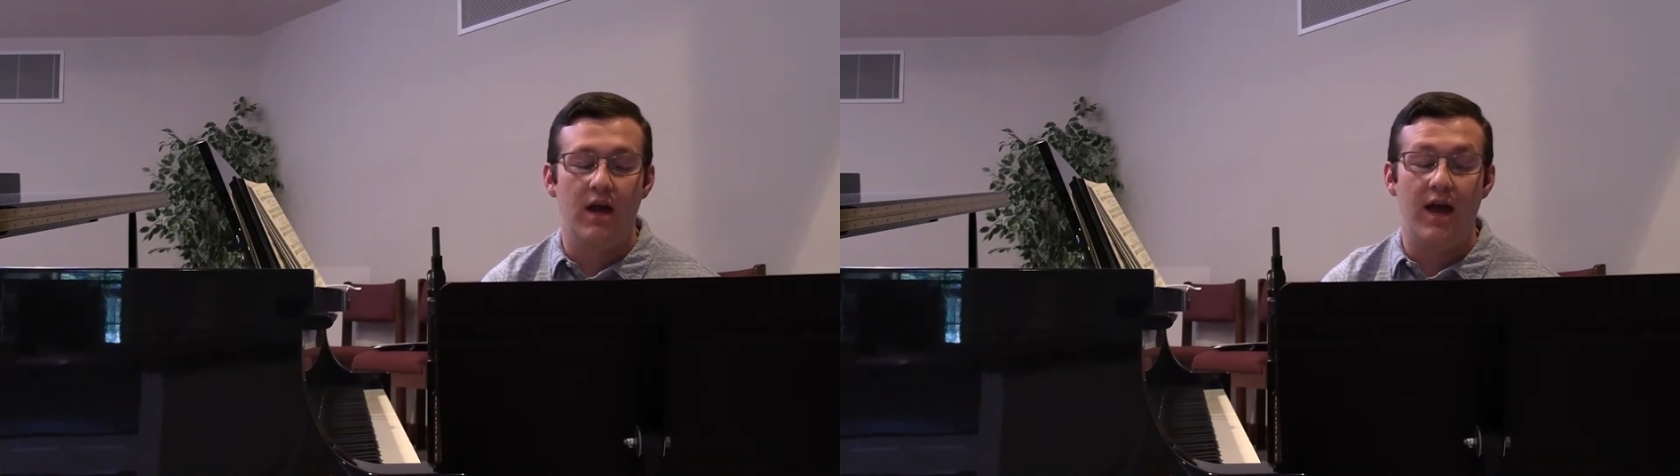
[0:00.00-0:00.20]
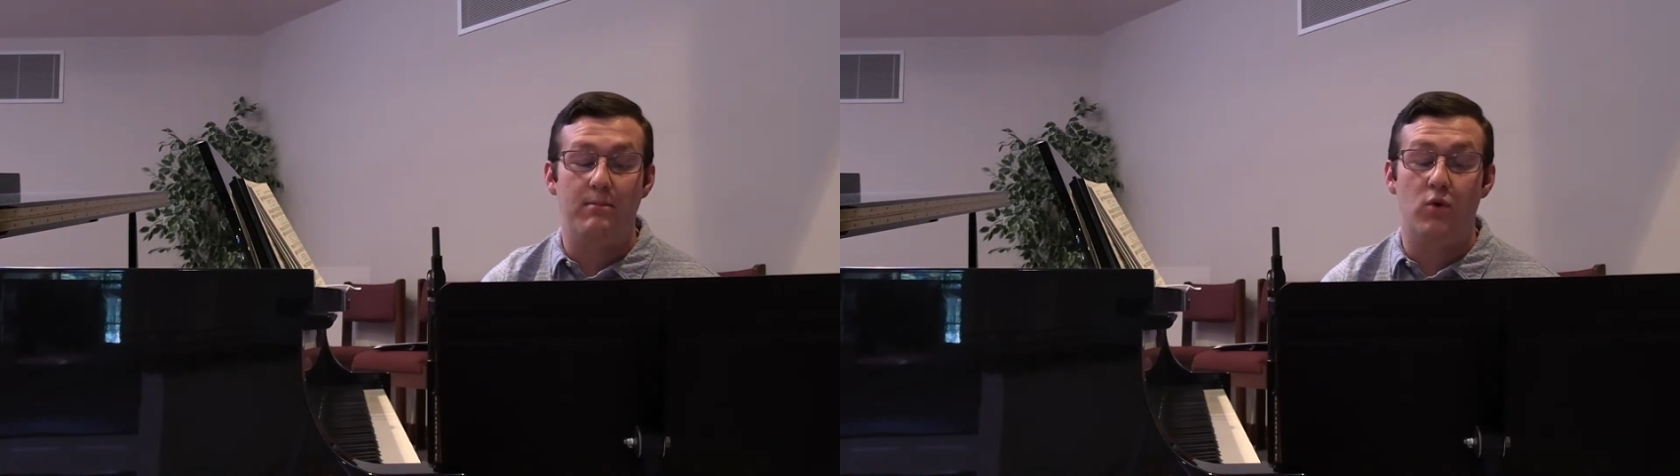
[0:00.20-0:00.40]

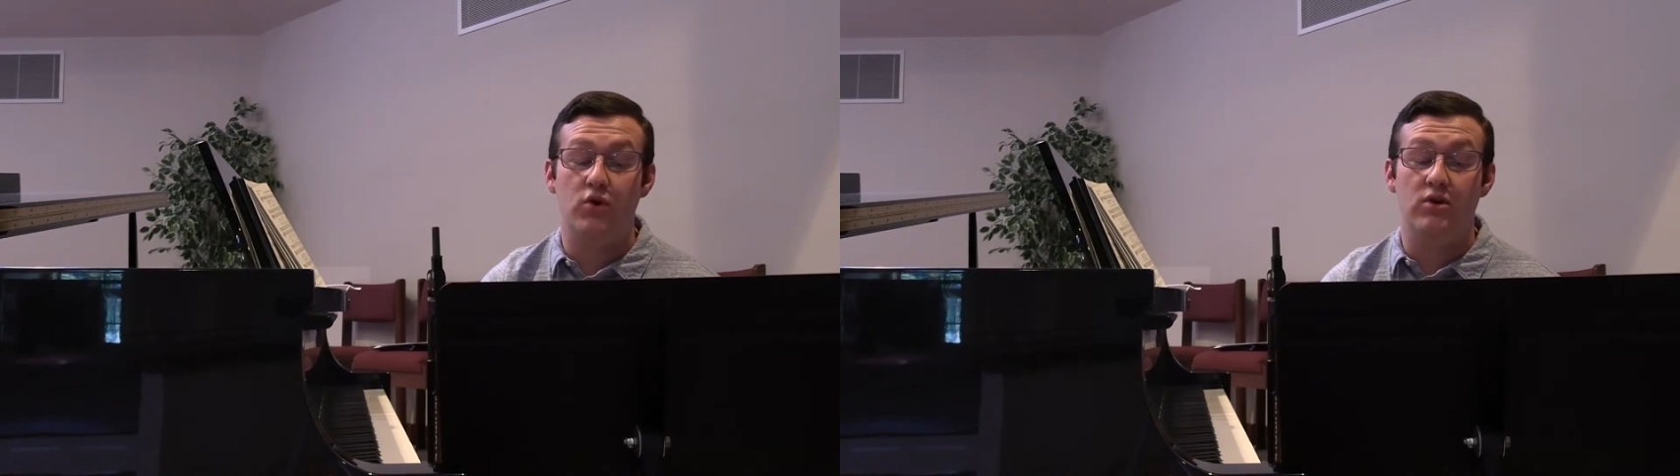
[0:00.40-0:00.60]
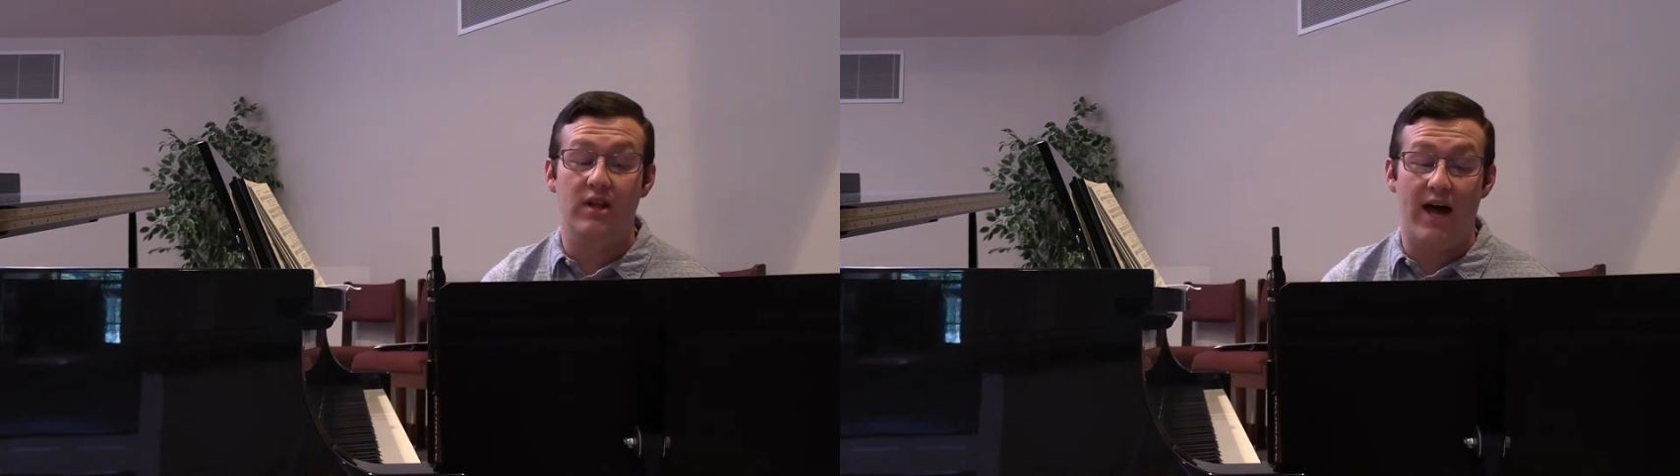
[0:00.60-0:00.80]
and
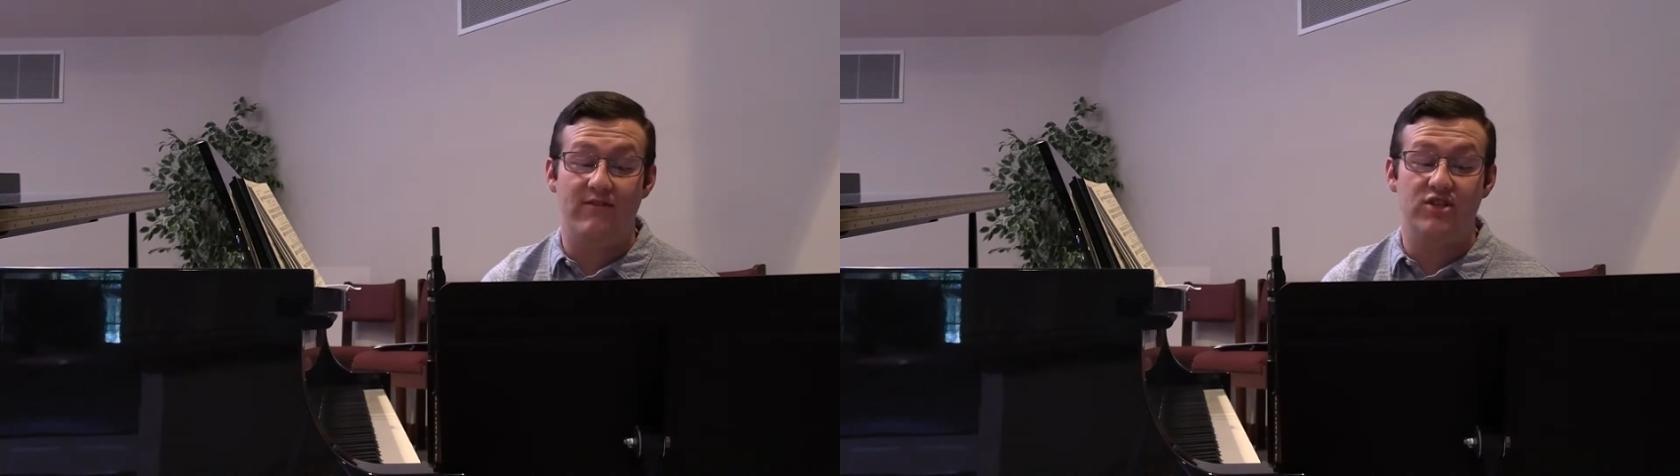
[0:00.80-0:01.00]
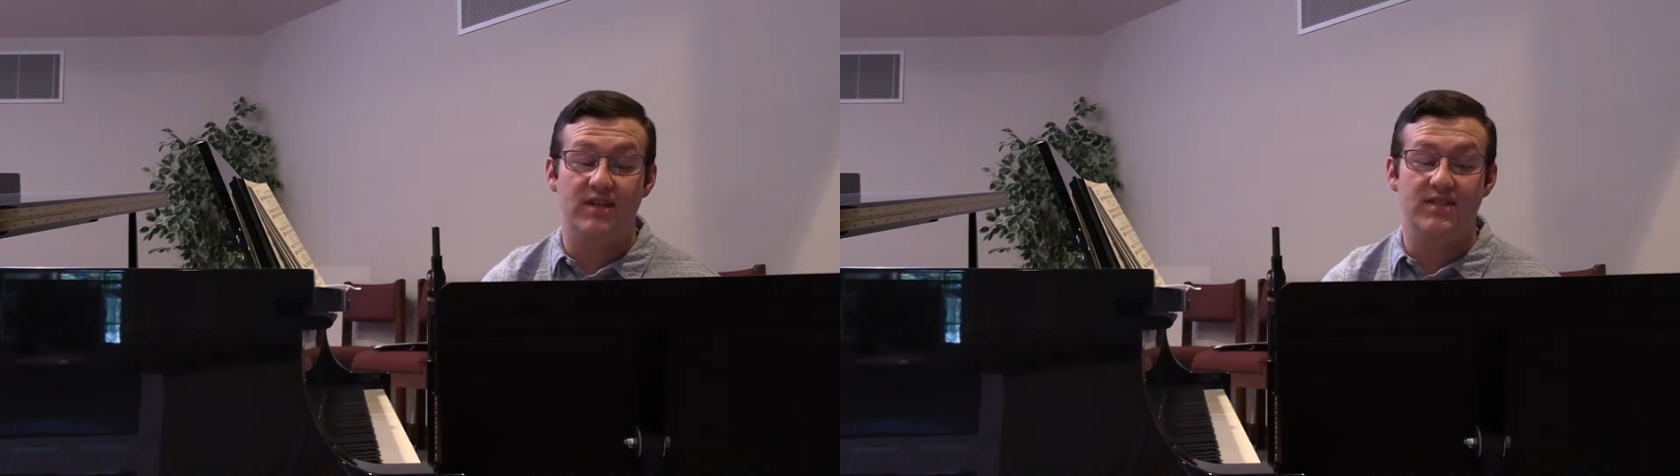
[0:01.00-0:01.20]
mortal
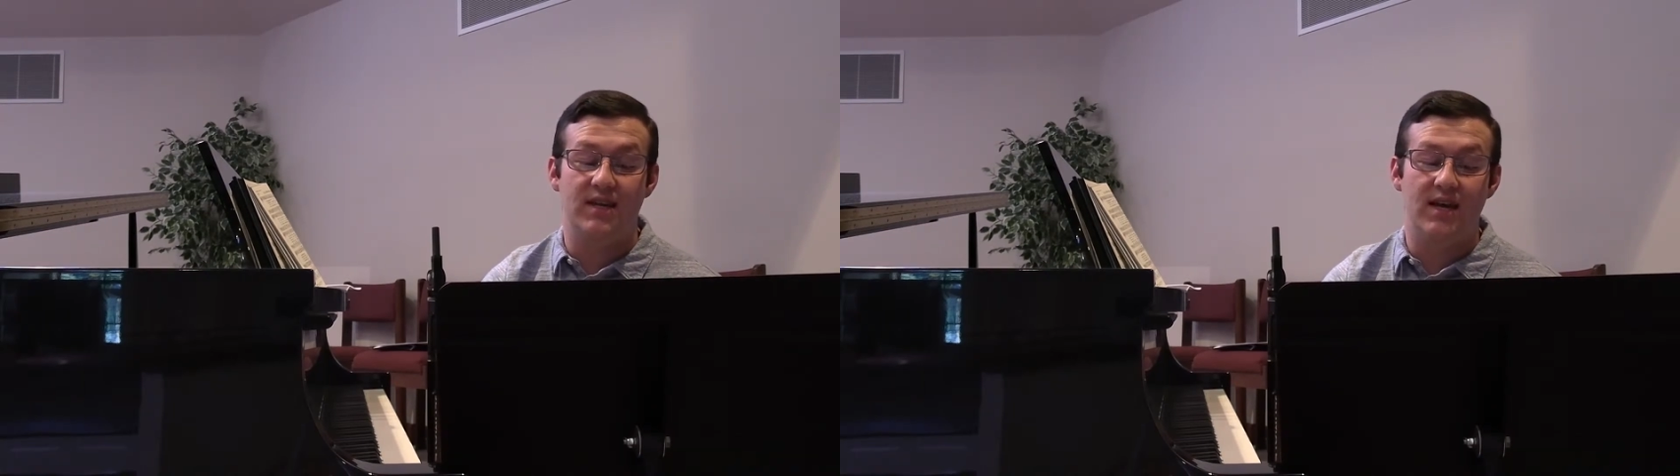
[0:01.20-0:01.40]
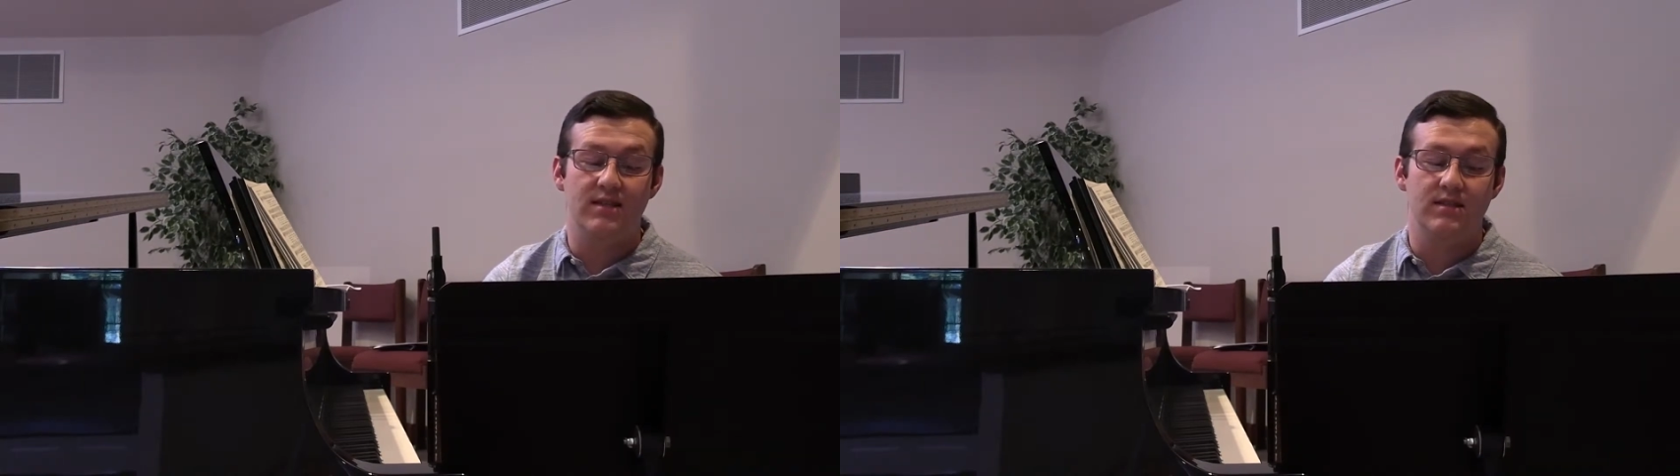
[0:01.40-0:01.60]
life shall
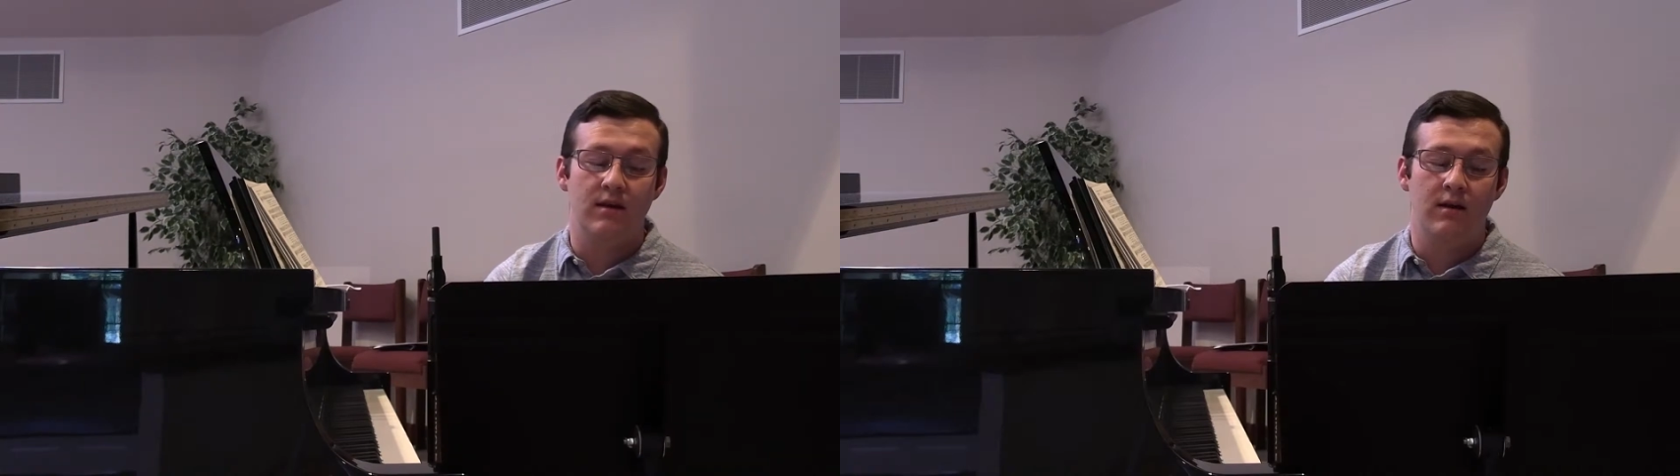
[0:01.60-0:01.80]
cease,